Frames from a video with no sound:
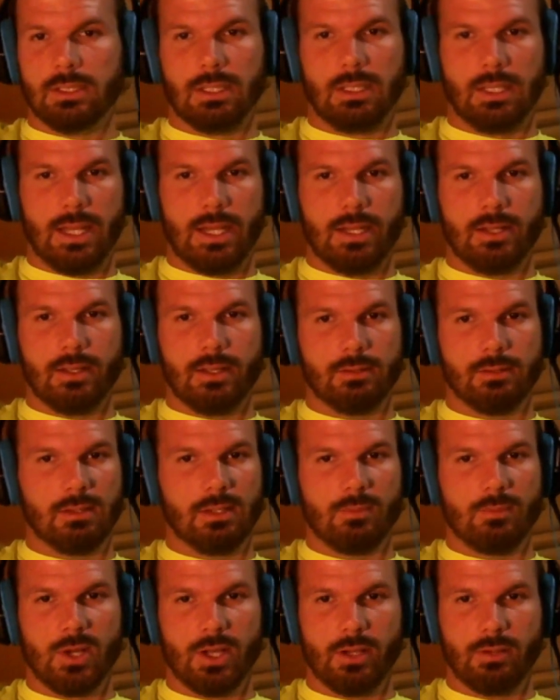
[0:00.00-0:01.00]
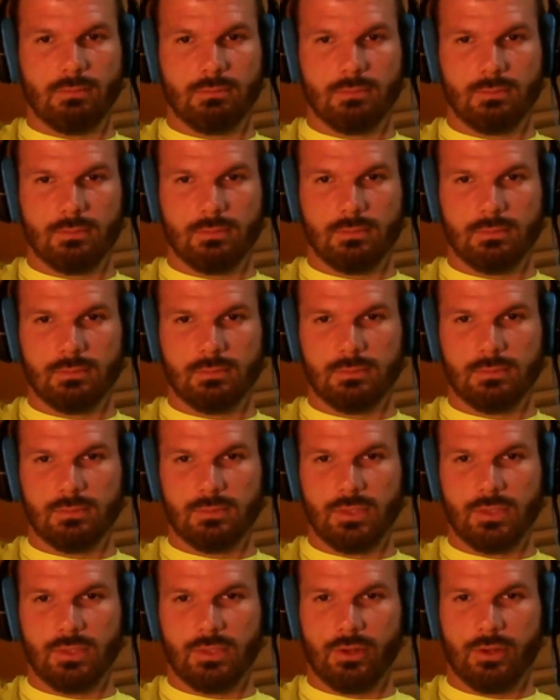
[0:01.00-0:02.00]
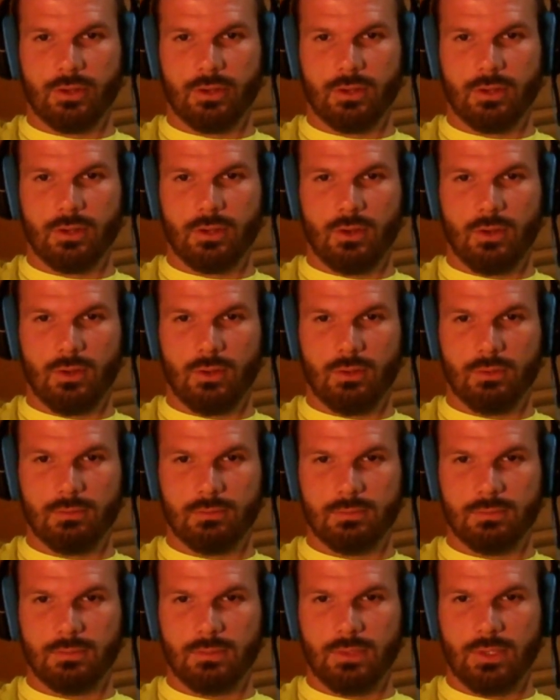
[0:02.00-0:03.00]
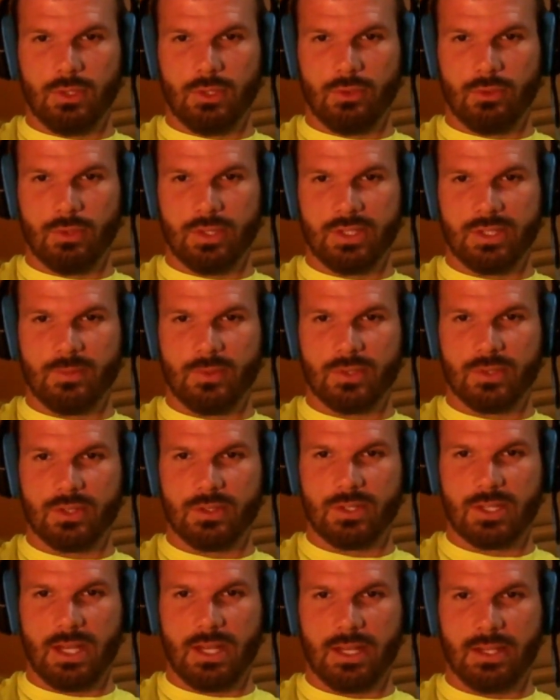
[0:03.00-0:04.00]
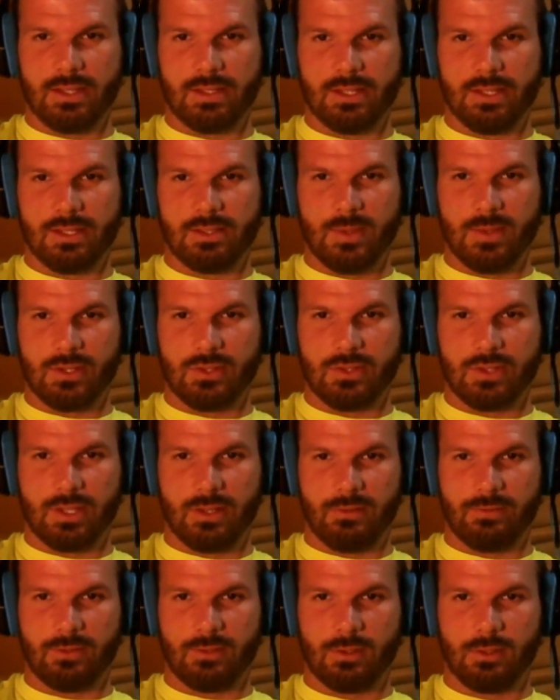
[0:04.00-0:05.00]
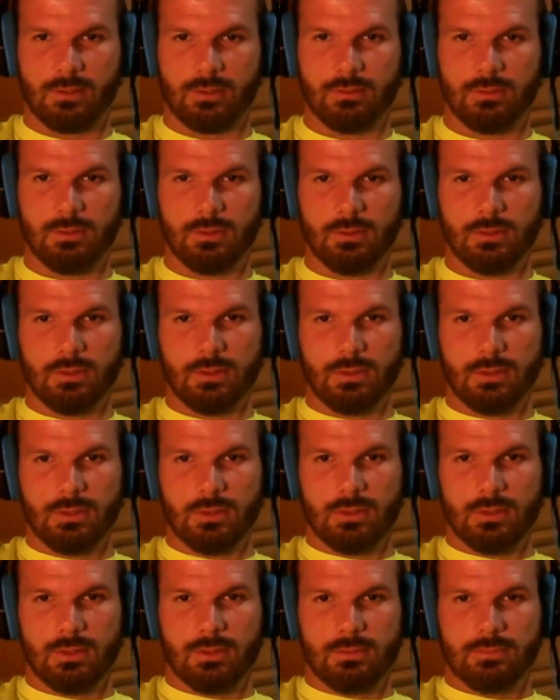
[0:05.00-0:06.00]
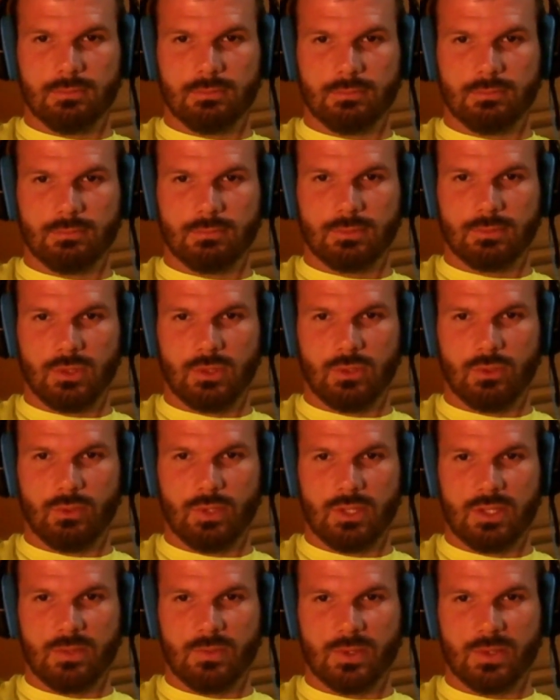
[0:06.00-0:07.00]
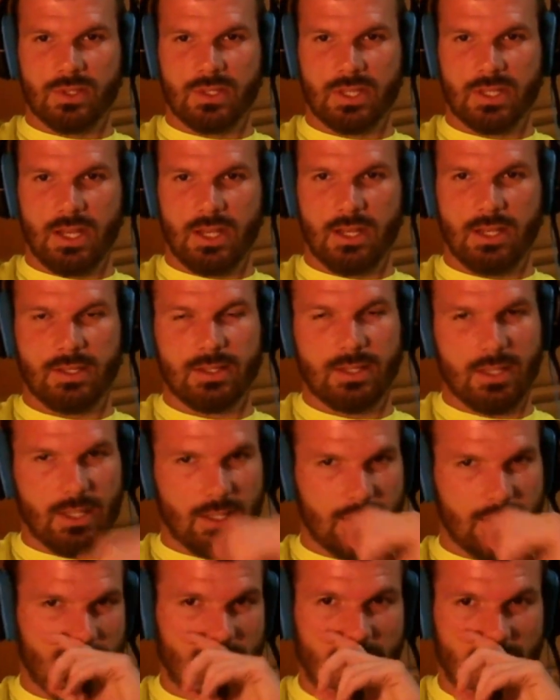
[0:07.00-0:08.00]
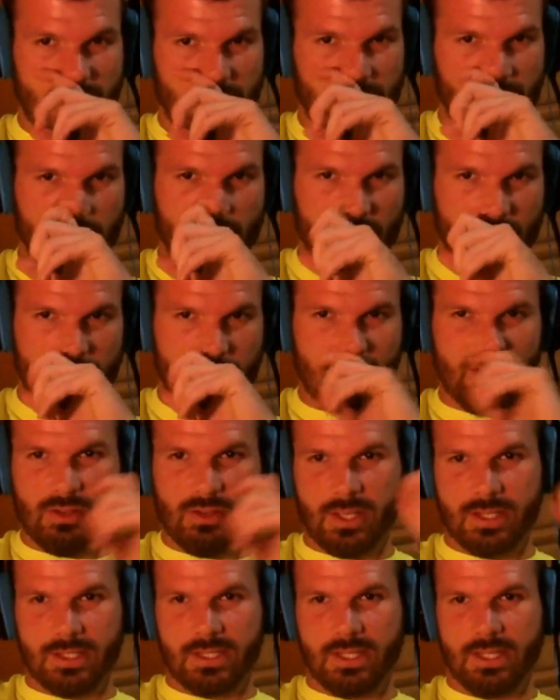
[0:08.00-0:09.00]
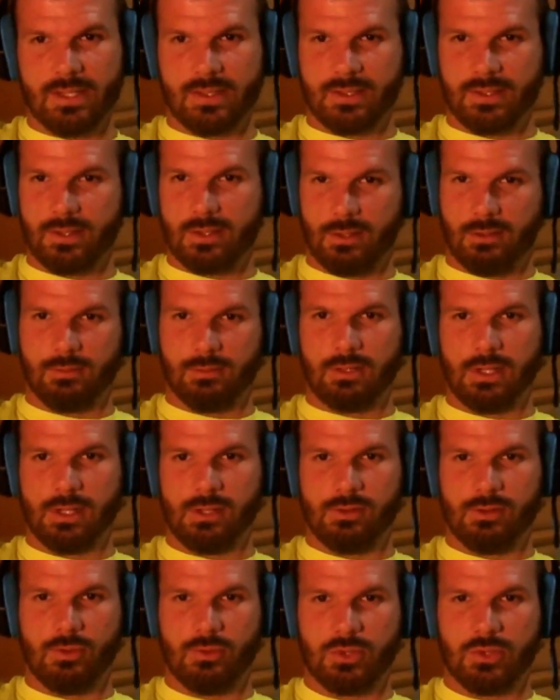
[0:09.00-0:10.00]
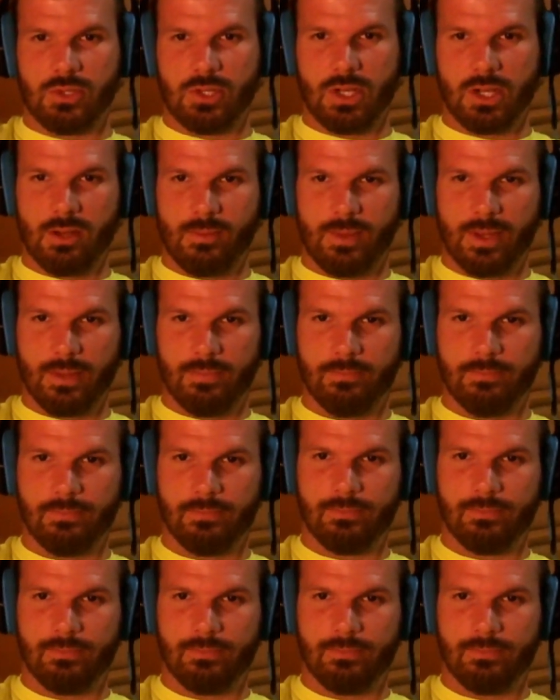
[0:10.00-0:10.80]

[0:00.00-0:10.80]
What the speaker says: Elena, come on. You're you're only supposed to say nice things about yourself, girl. Only supposed to say nice things. You got a good grade on your last test, so I don't know what you're talking about.